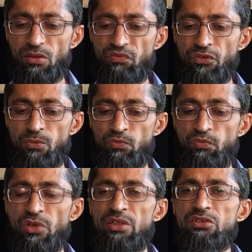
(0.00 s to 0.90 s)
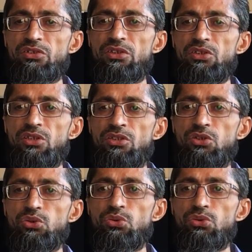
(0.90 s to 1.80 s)
from one
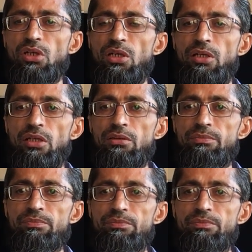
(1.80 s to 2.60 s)
season to other.